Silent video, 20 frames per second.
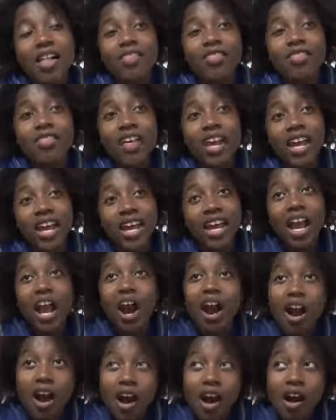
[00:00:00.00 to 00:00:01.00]
They
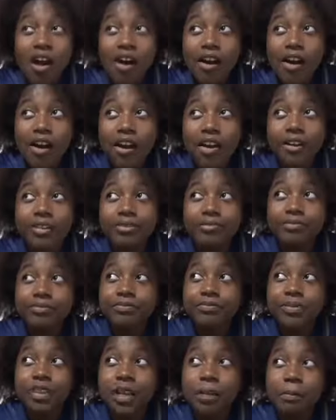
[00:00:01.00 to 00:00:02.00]
are
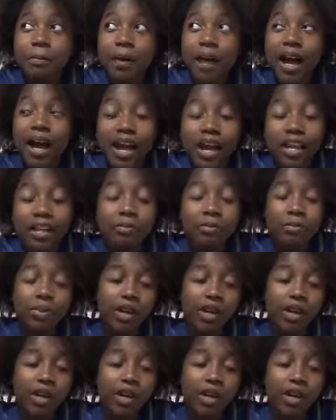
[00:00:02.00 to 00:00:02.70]
Pine